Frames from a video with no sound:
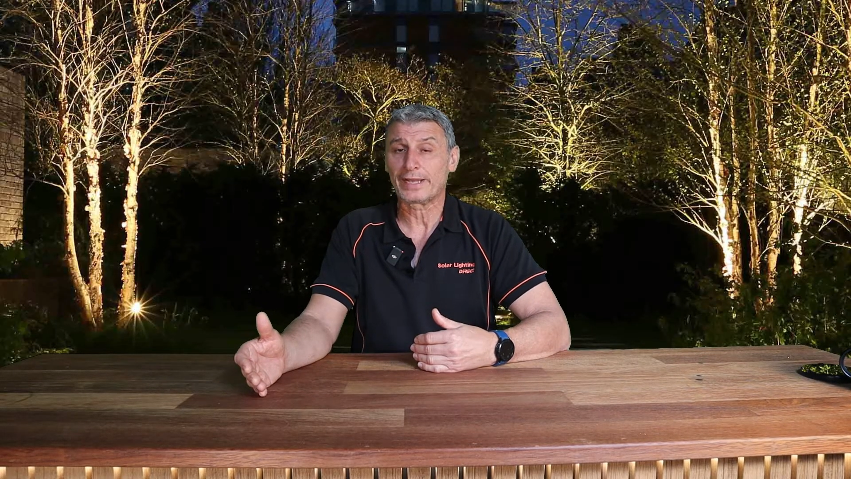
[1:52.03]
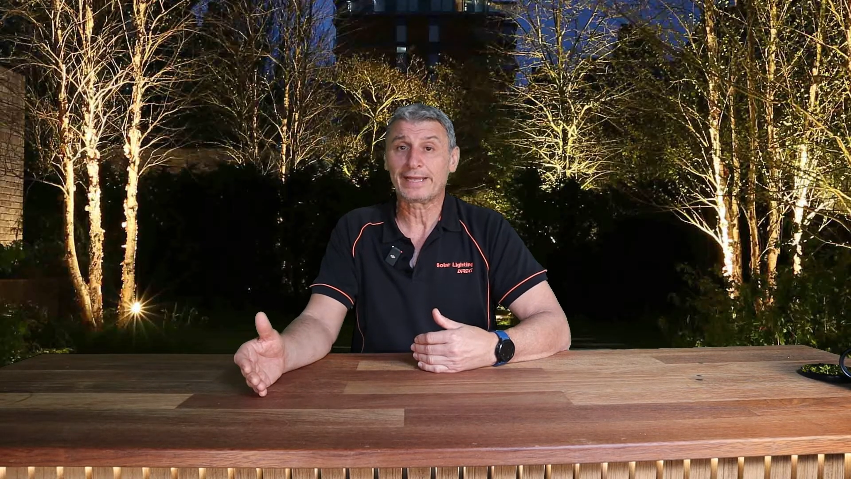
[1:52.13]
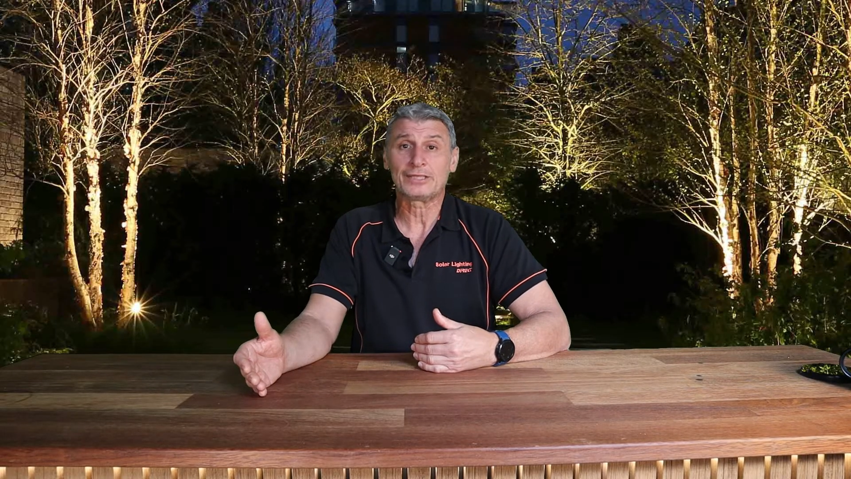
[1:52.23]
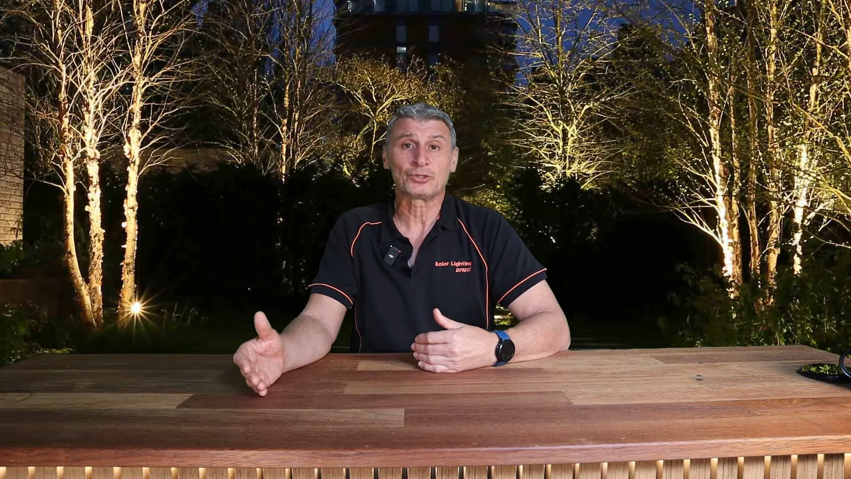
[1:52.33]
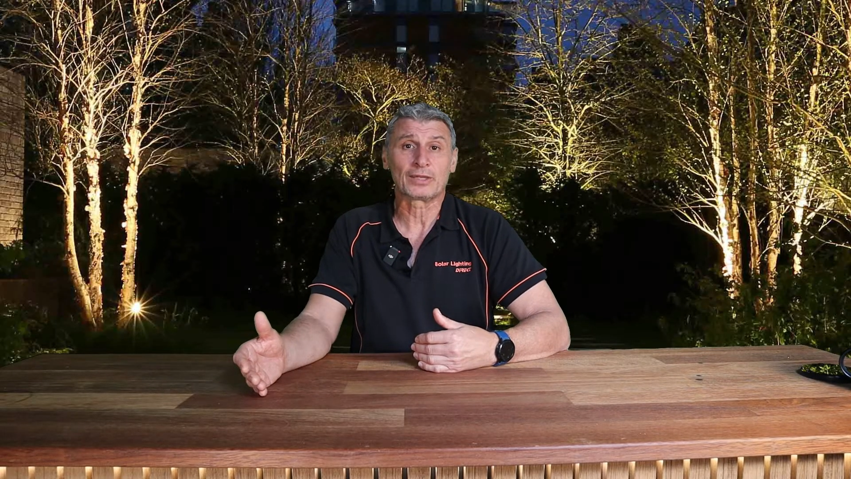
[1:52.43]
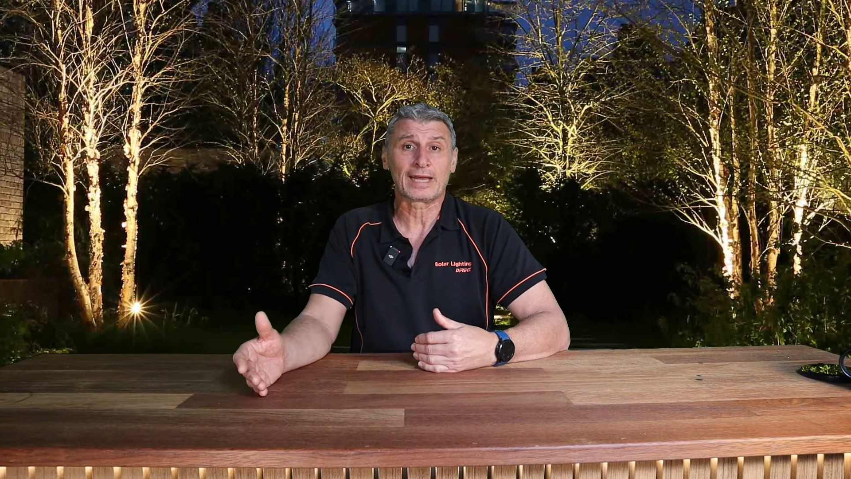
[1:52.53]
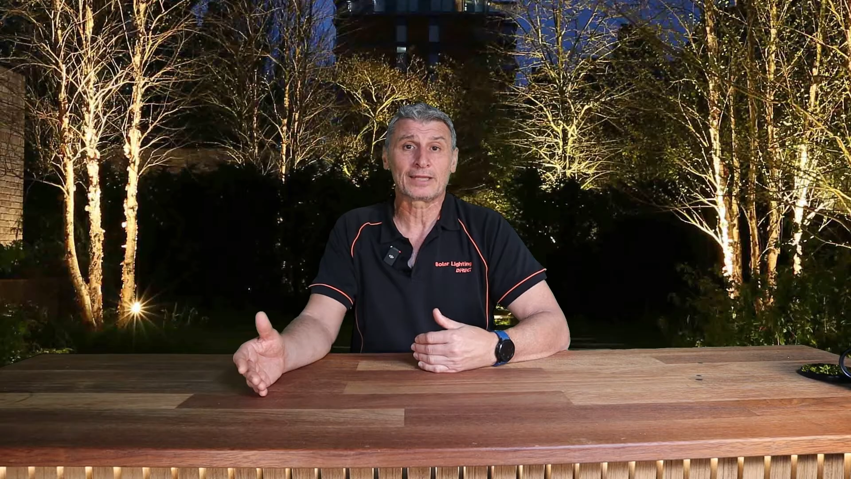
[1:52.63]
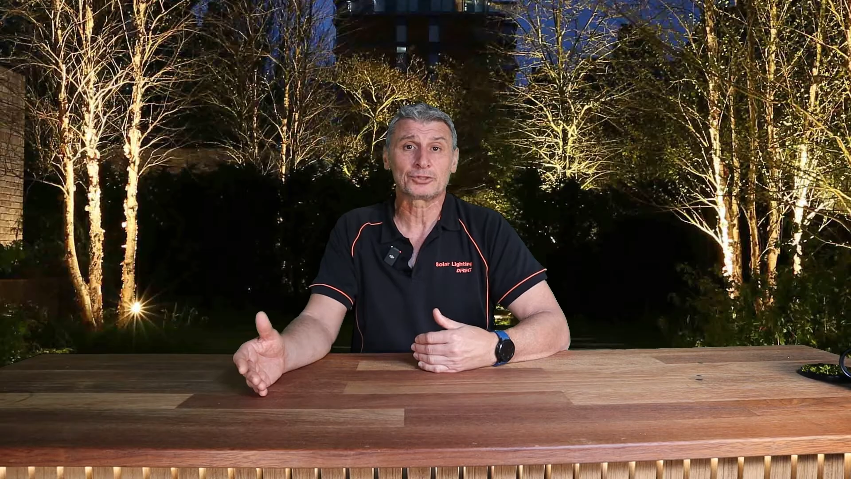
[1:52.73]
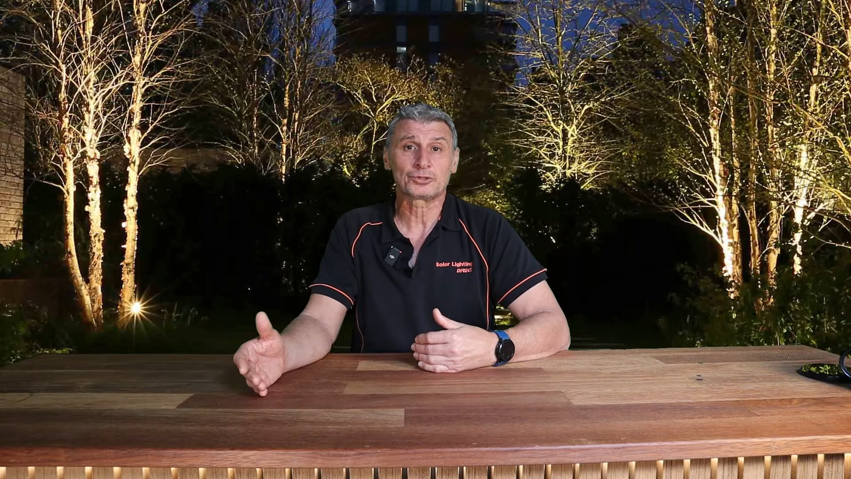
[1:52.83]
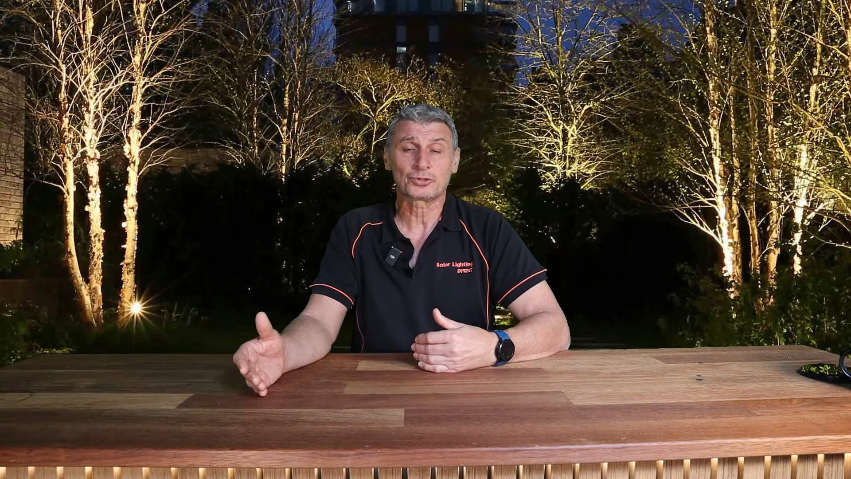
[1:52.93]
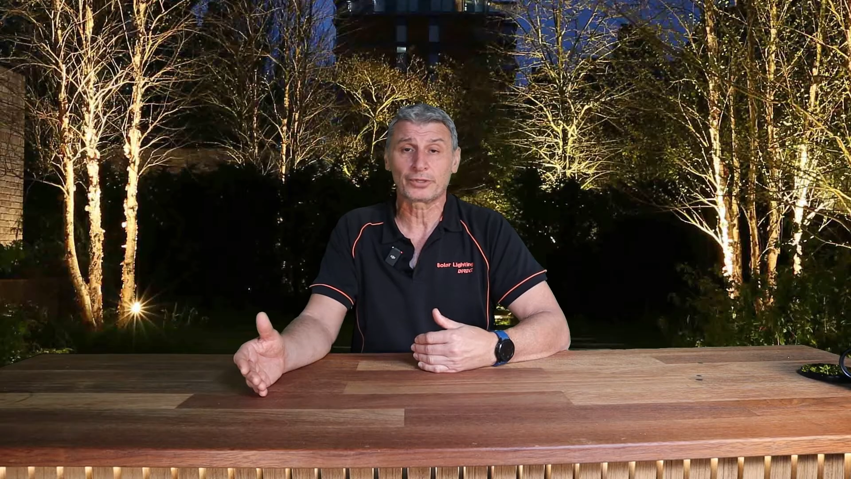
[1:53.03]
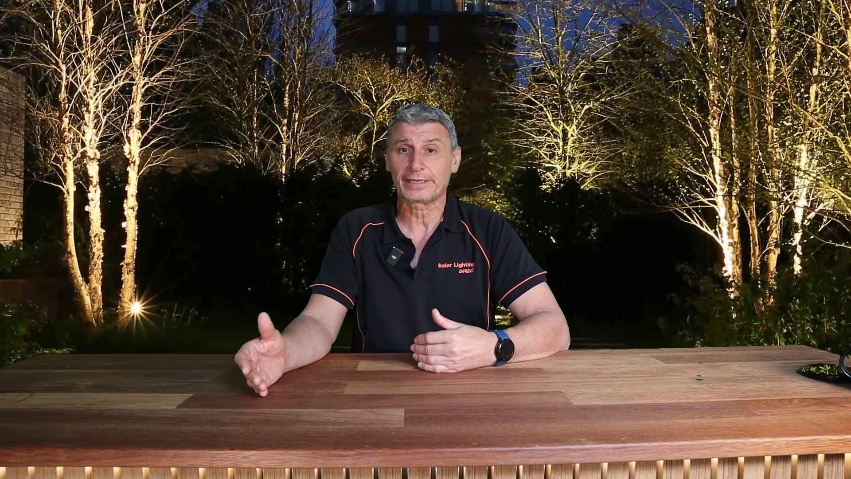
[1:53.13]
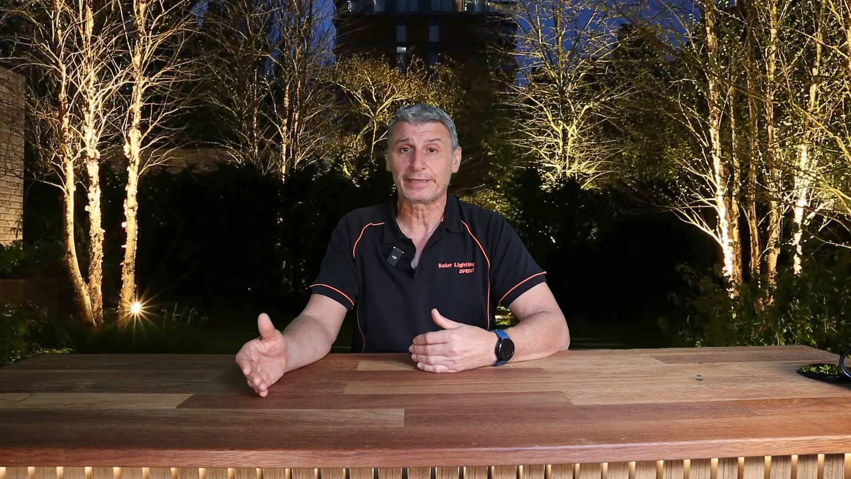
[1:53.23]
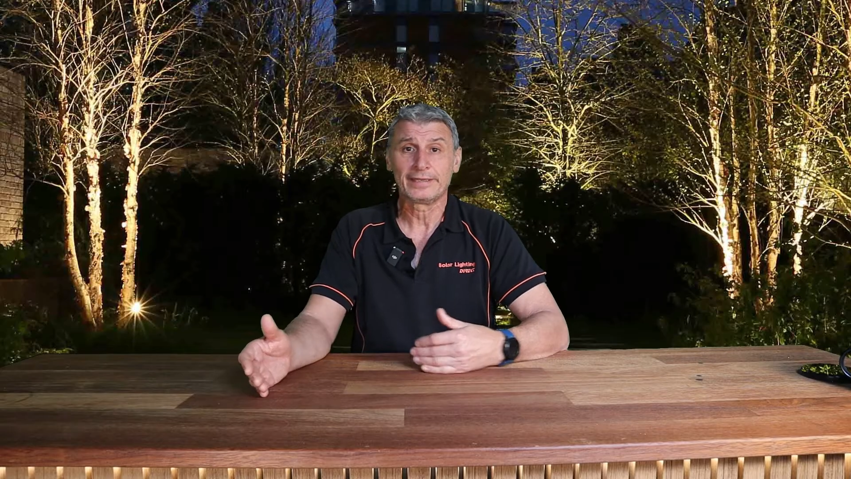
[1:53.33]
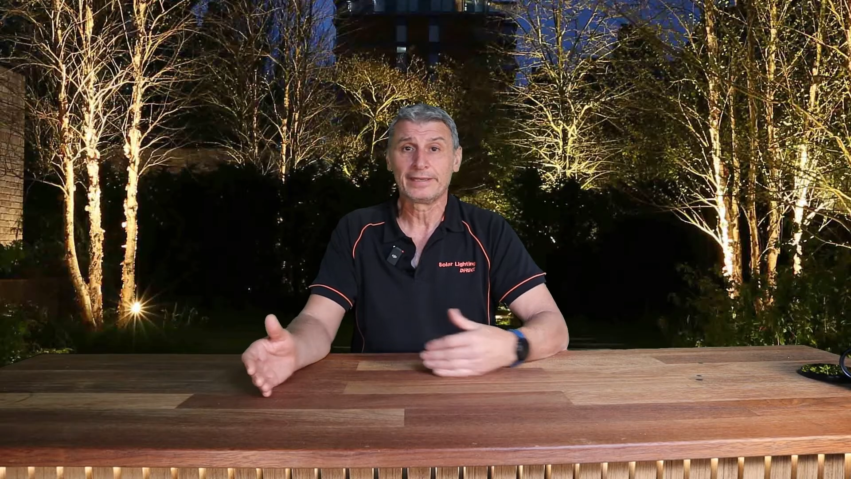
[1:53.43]
hedge or large
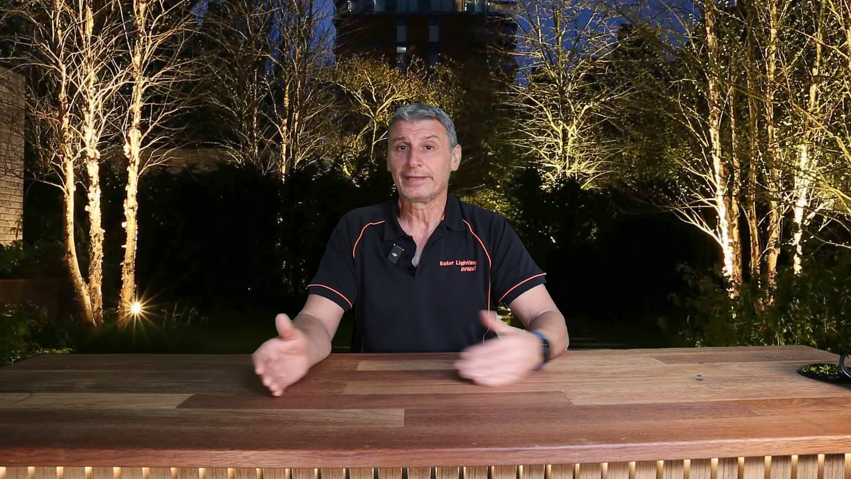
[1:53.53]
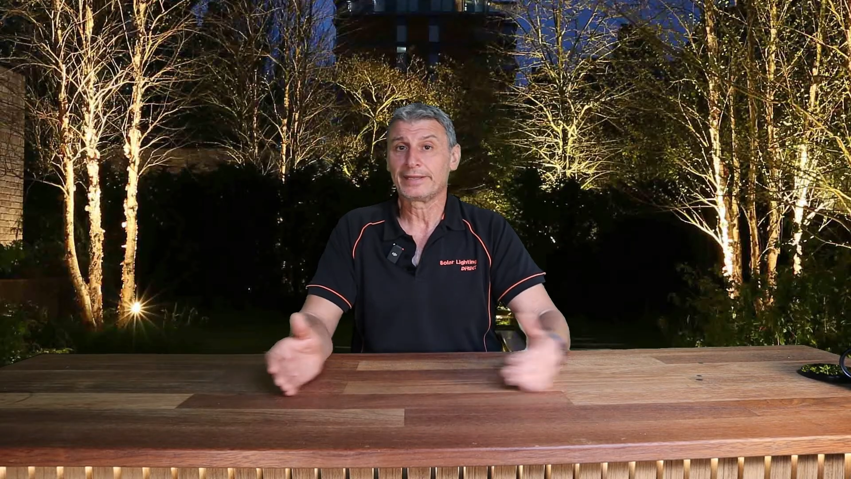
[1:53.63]
tree